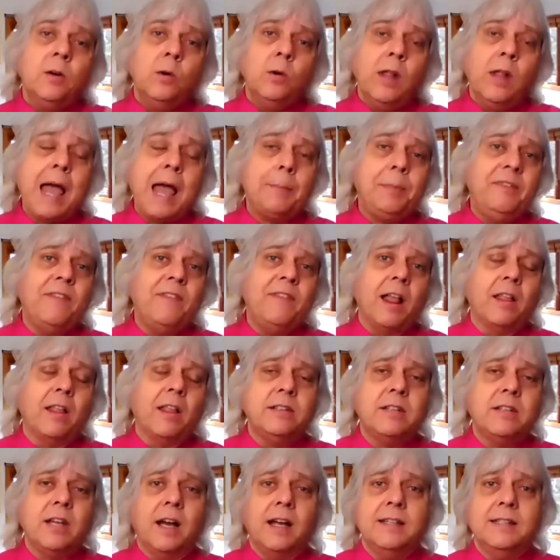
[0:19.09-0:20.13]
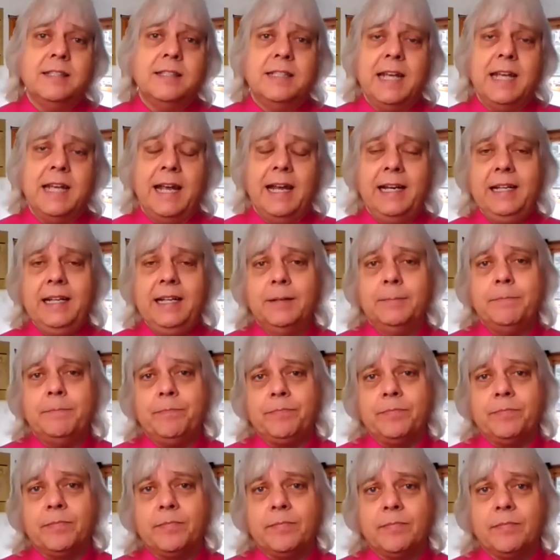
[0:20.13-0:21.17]
Well, happy Valentine's Day.
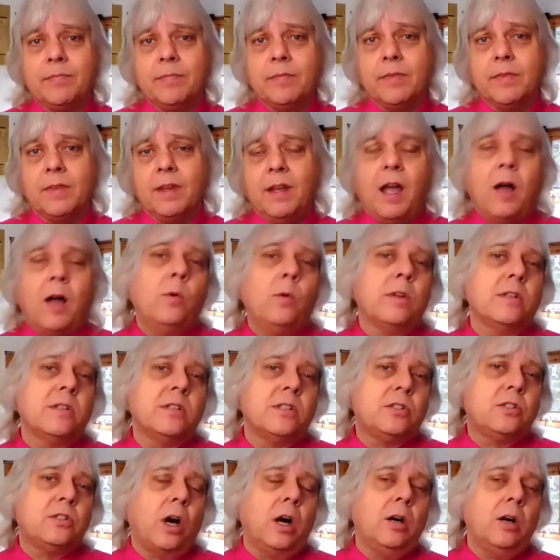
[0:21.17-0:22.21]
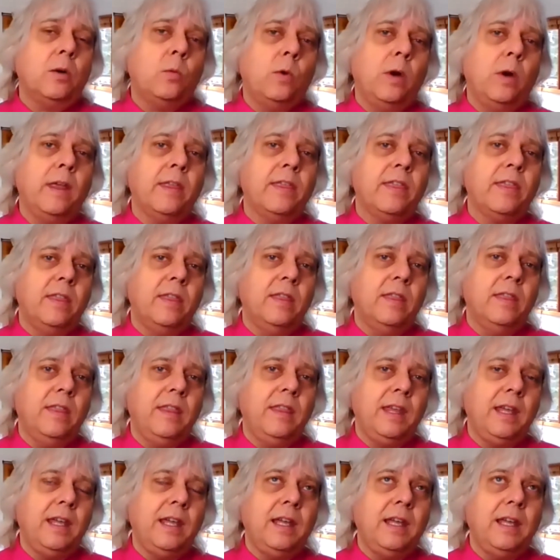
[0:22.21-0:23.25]
I want to start with
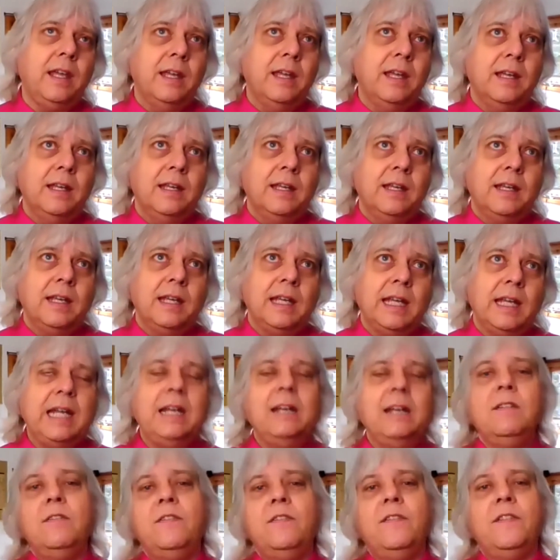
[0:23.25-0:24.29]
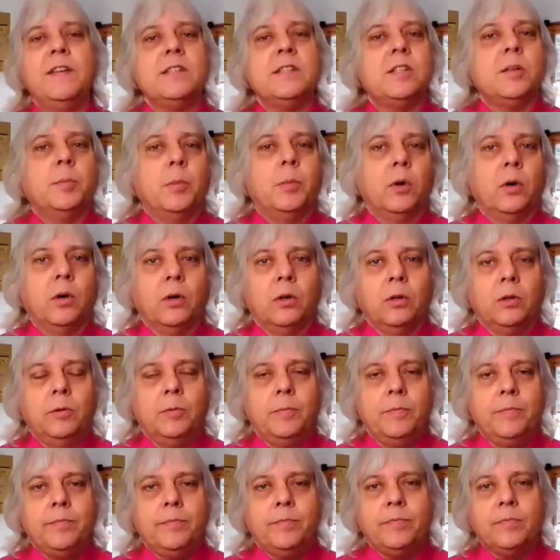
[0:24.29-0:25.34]
the invisible
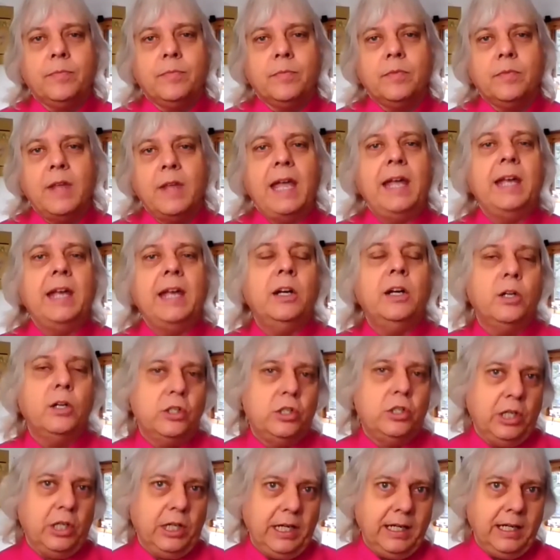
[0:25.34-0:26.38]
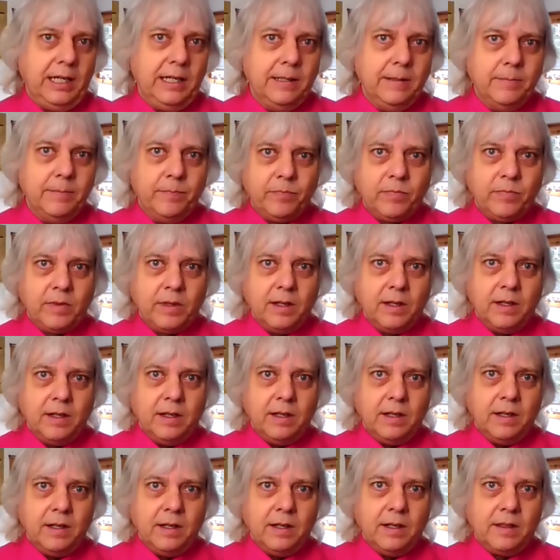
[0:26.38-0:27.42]
energy
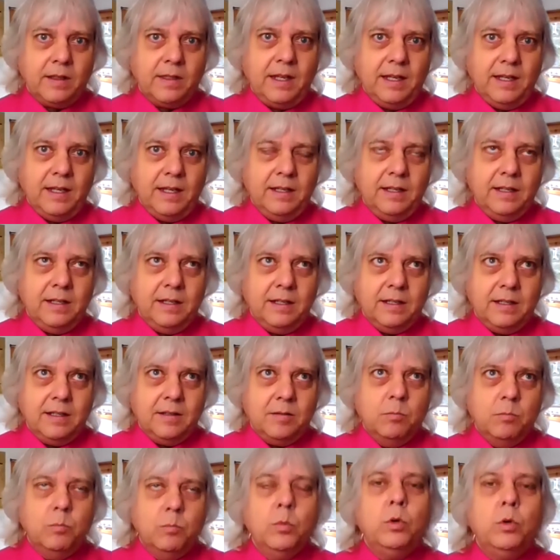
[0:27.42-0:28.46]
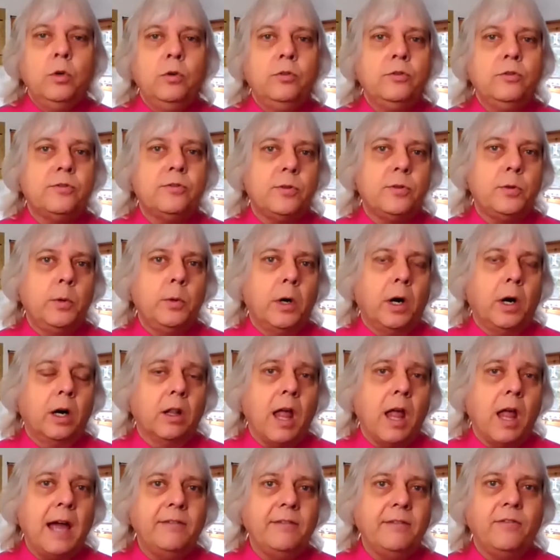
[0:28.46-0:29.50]
that moves through our
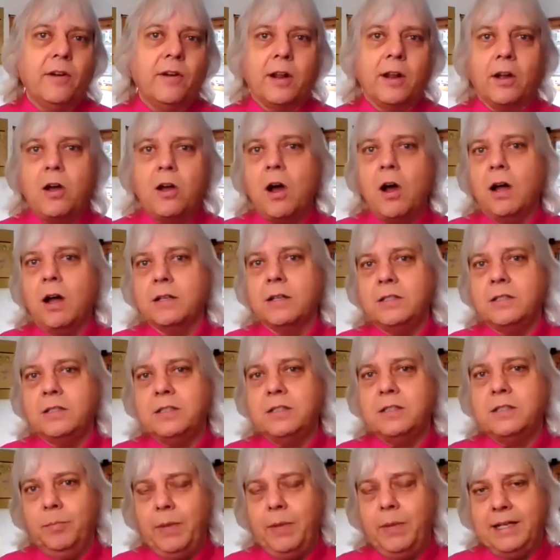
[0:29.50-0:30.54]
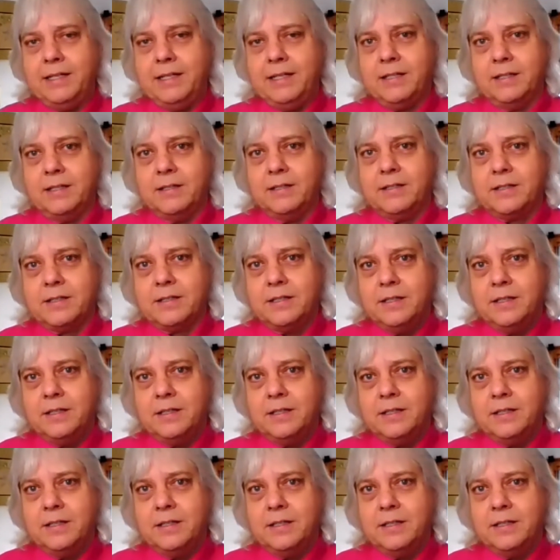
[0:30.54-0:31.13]
life on a constant basis.